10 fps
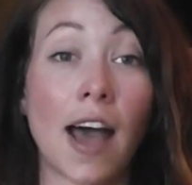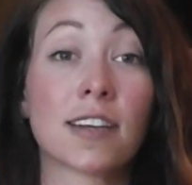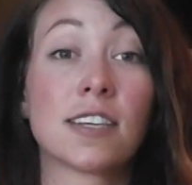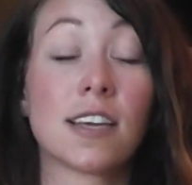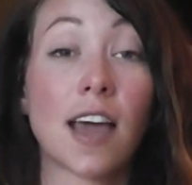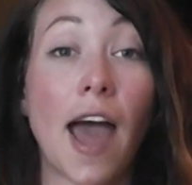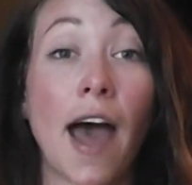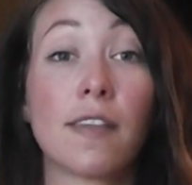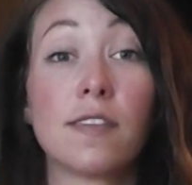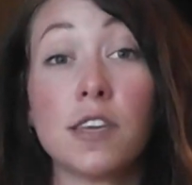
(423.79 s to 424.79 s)
acting
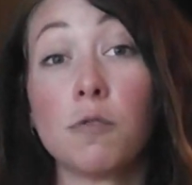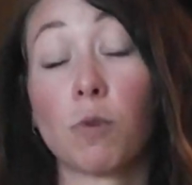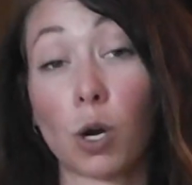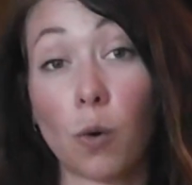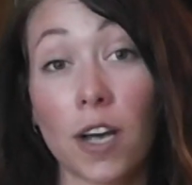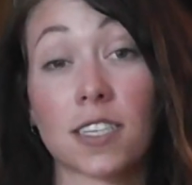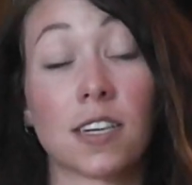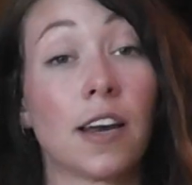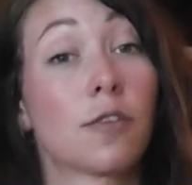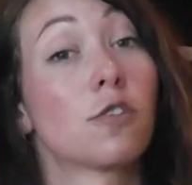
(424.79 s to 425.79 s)
at the
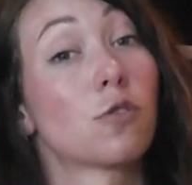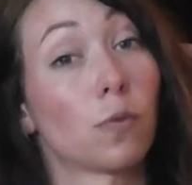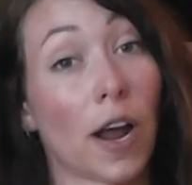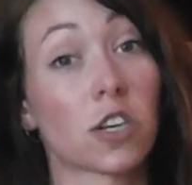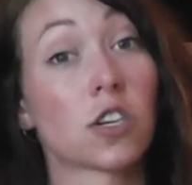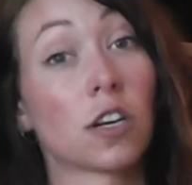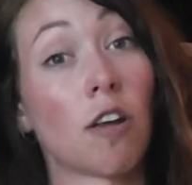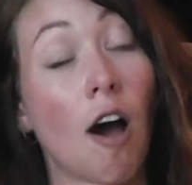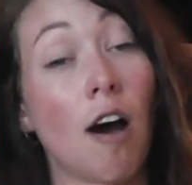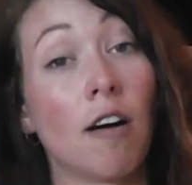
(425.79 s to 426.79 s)
request and at the
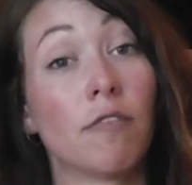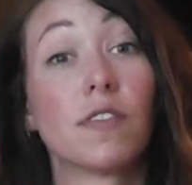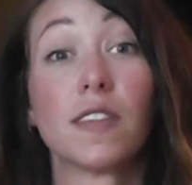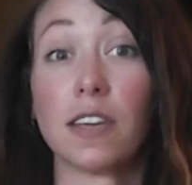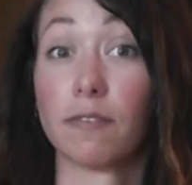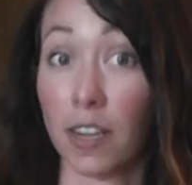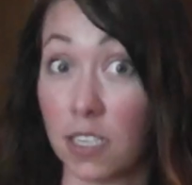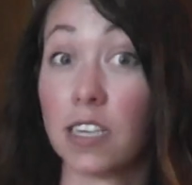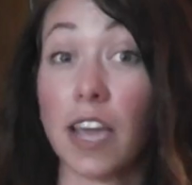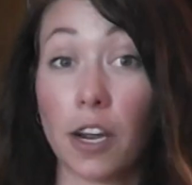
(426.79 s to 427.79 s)
direction of the
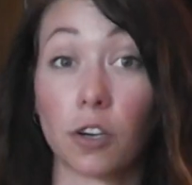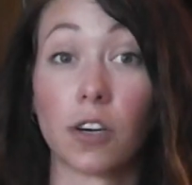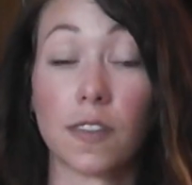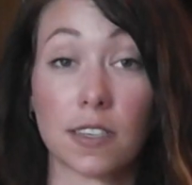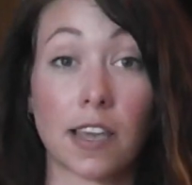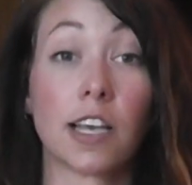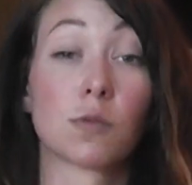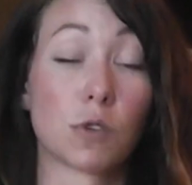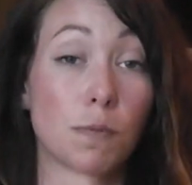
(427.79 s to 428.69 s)
investigator in this case,